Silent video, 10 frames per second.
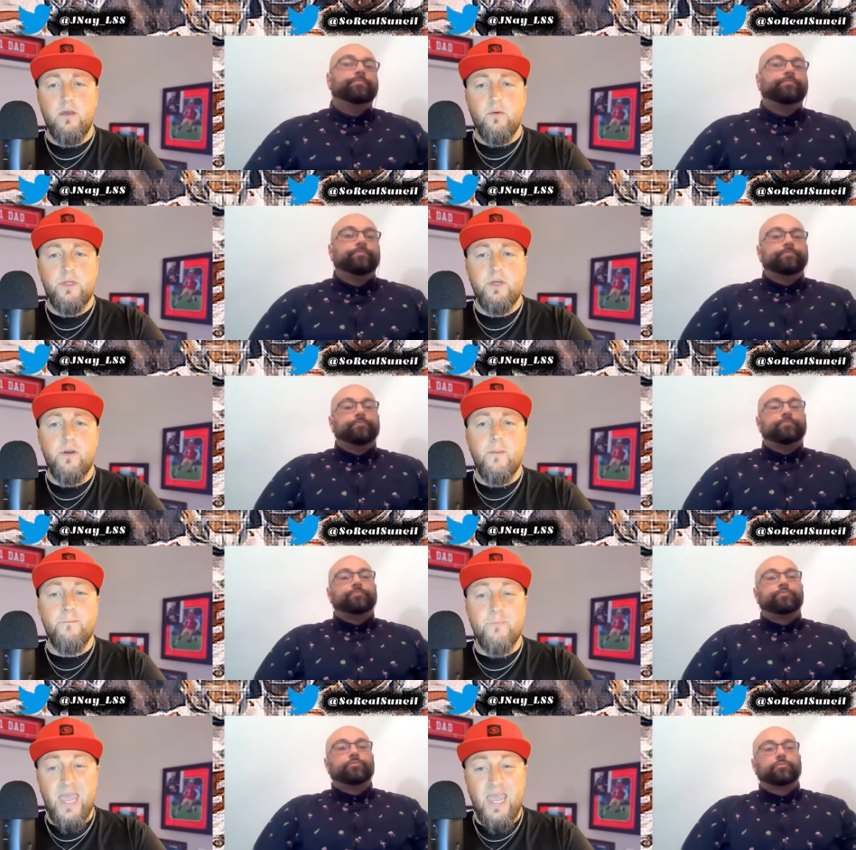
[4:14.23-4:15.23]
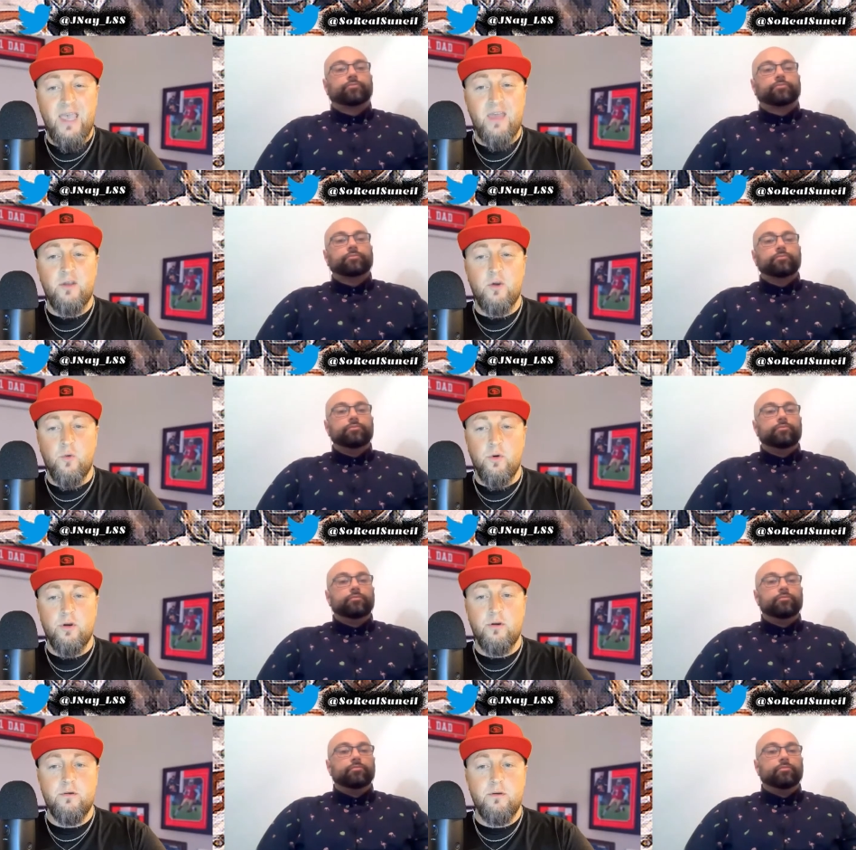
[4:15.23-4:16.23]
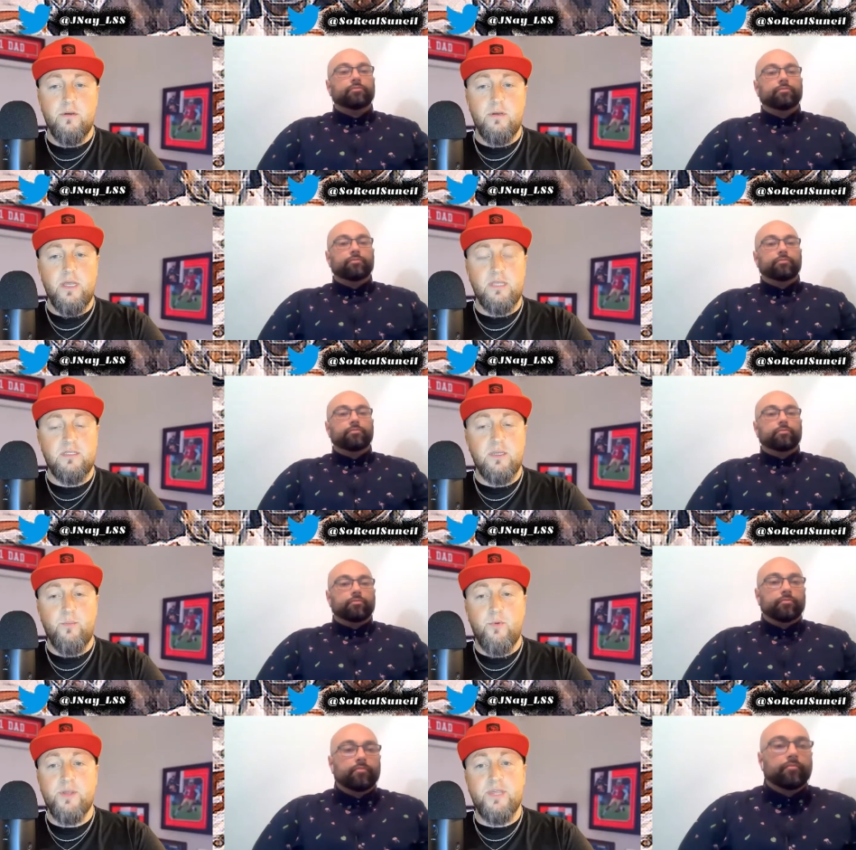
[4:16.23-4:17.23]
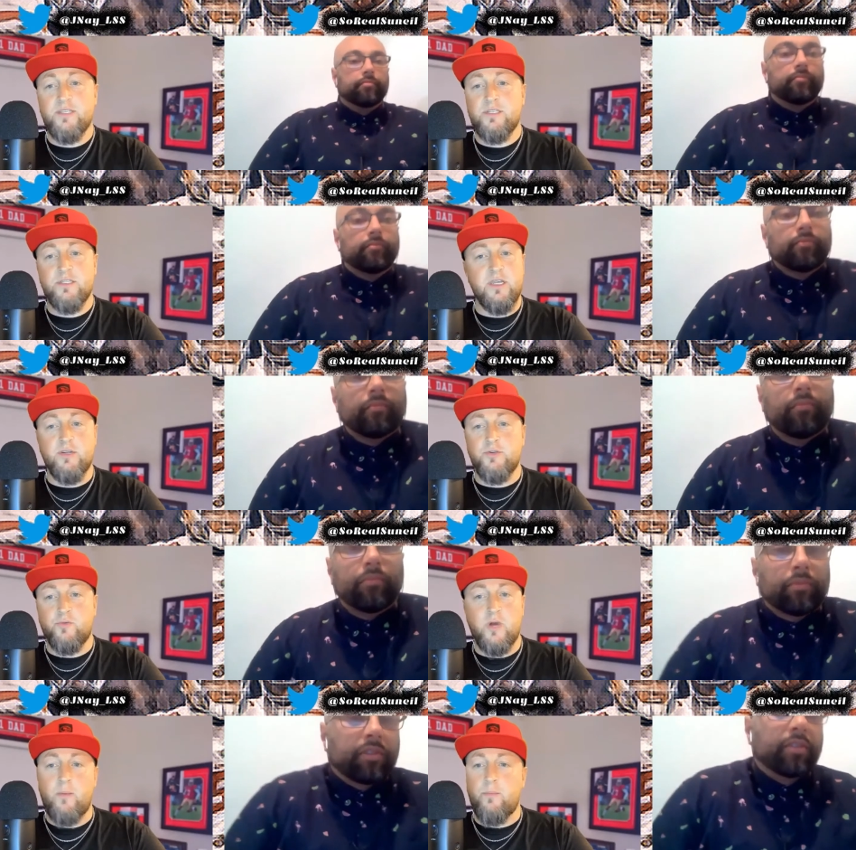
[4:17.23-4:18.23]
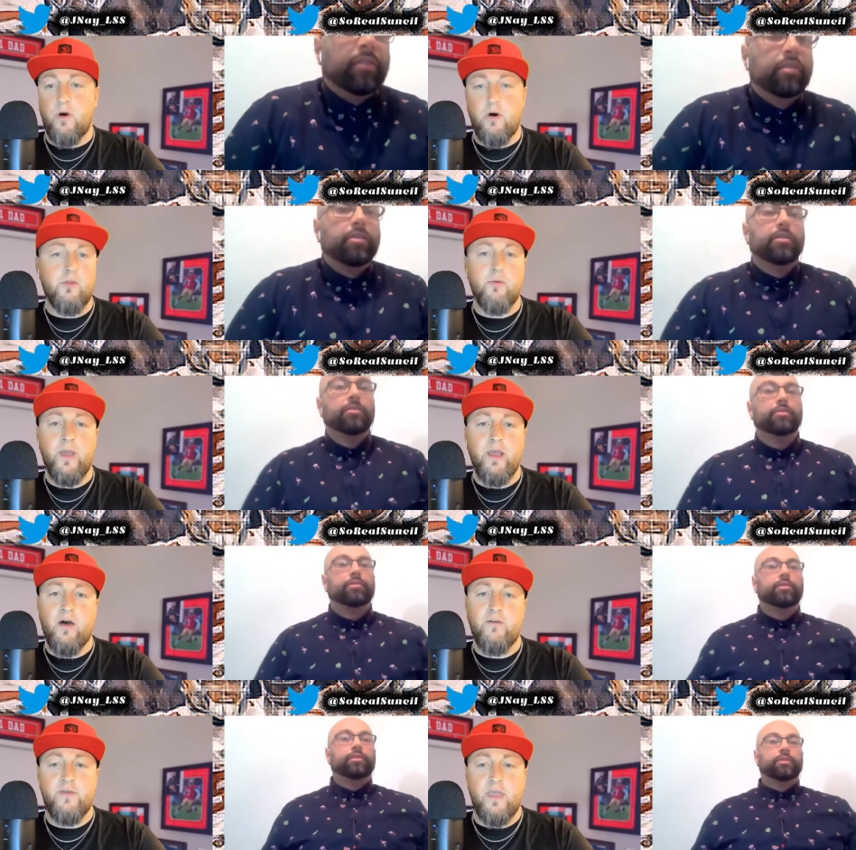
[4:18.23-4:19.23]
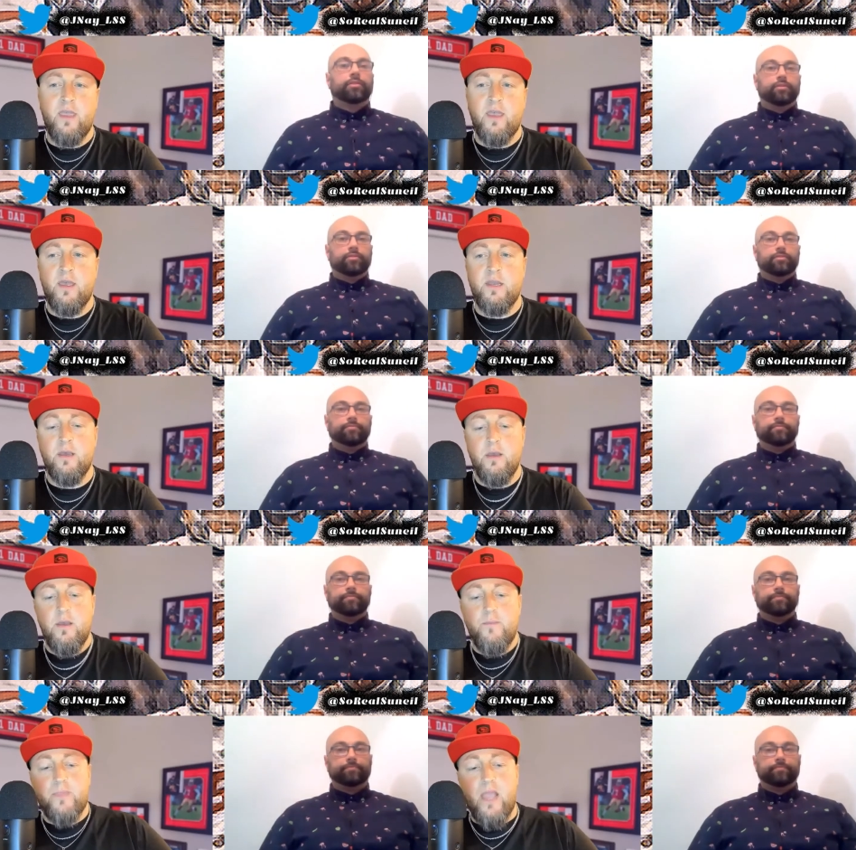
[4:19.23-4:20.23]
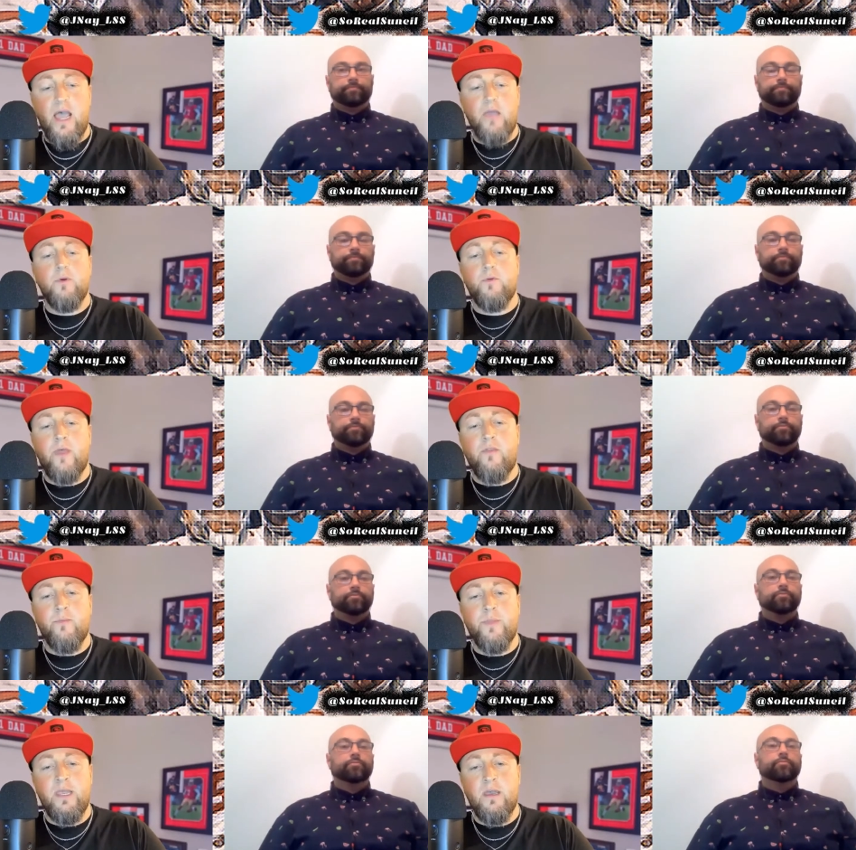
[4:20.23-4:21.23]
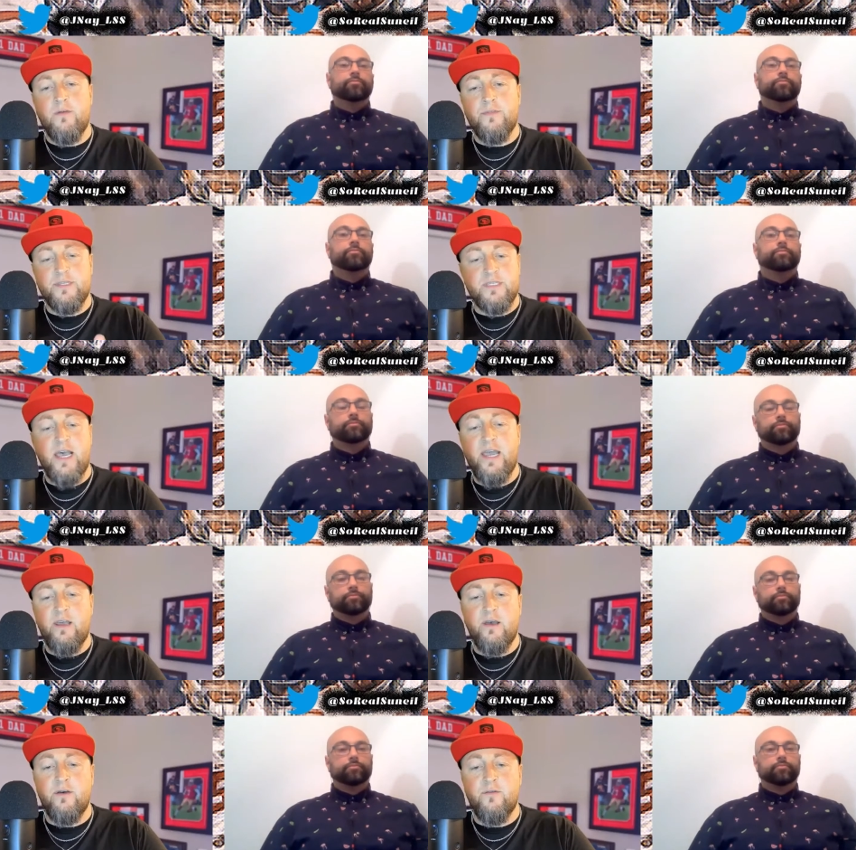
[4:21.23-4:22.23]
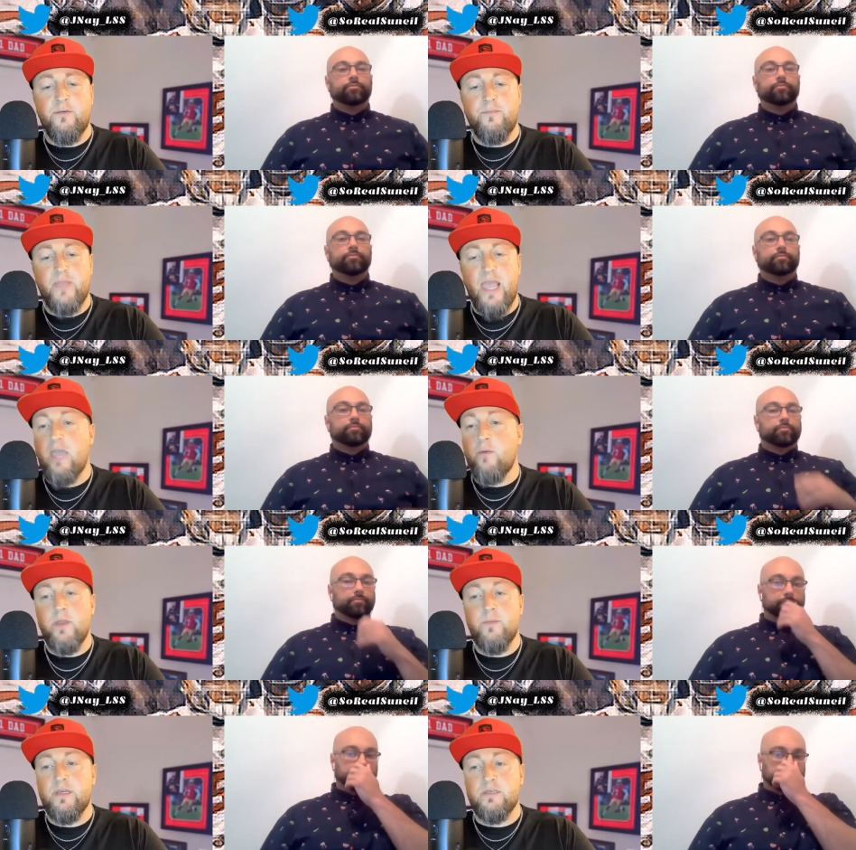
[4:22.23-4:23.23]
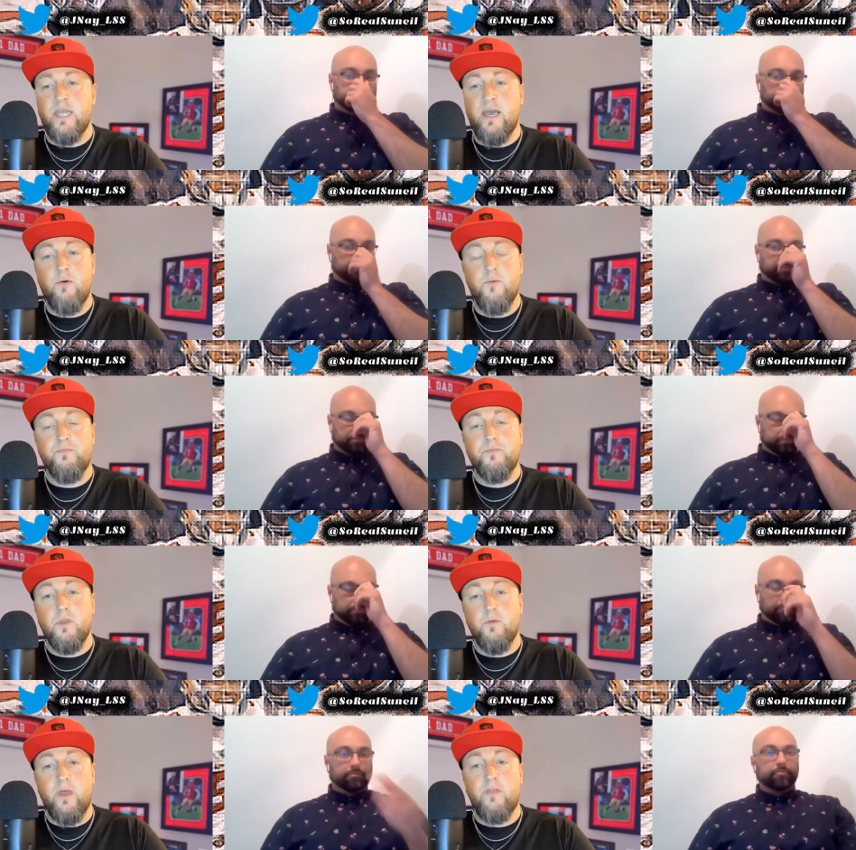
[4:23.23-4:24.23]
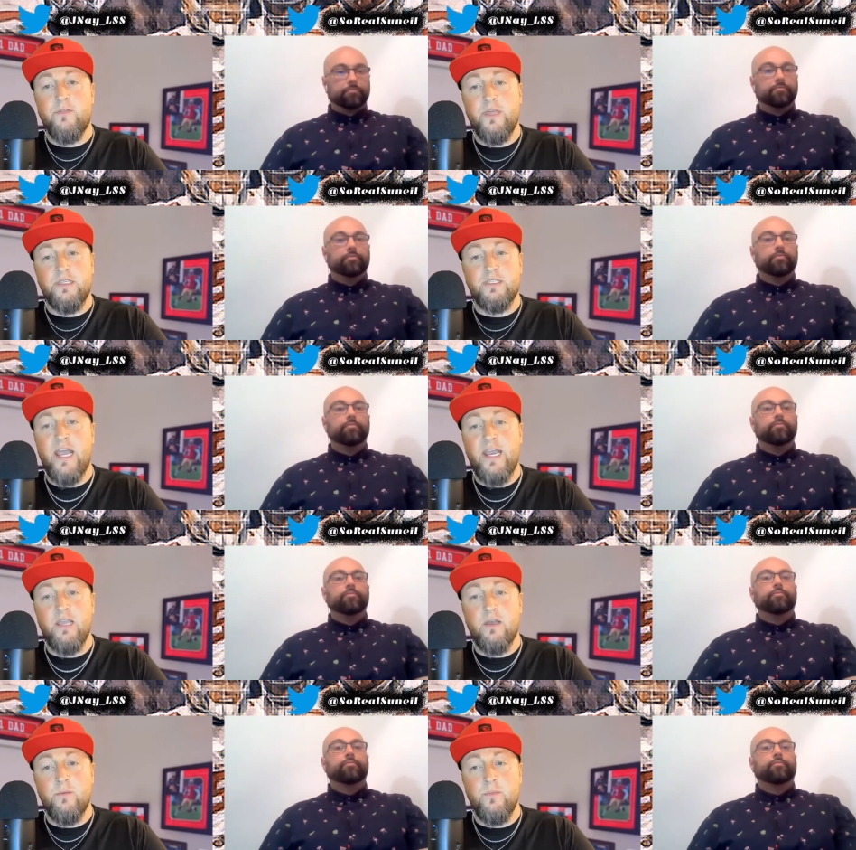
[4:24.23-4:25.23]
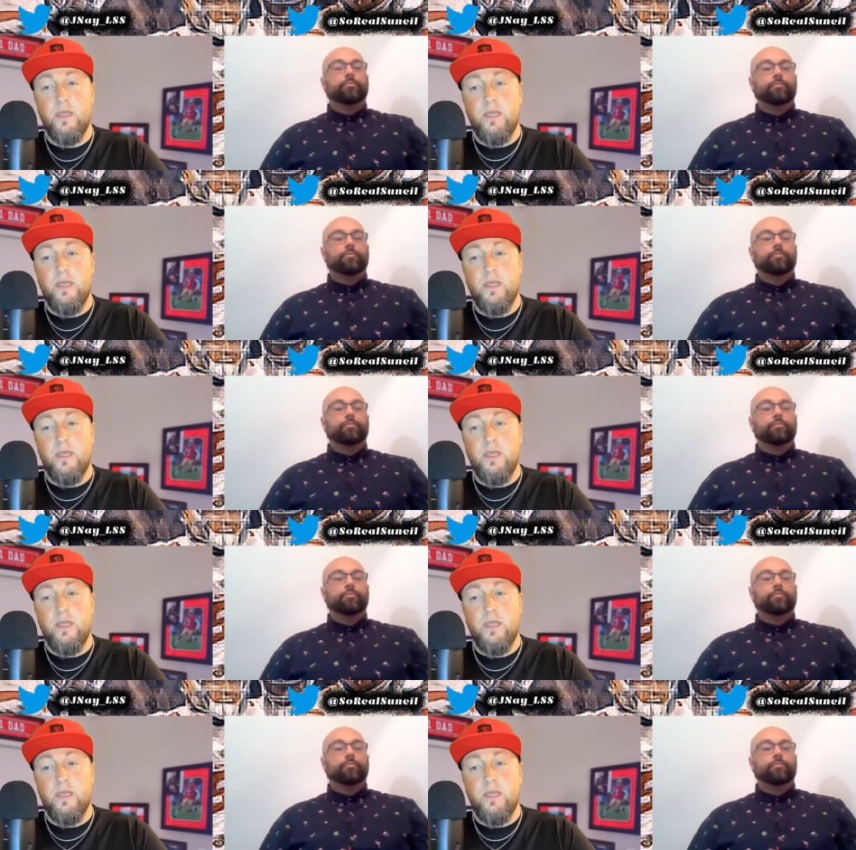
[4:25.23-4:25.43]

Speaker 1: When you're a man corner, at some point that's just going to drop all the way off. And I would rather be on the side of, "Hey, we missed out rather than signing him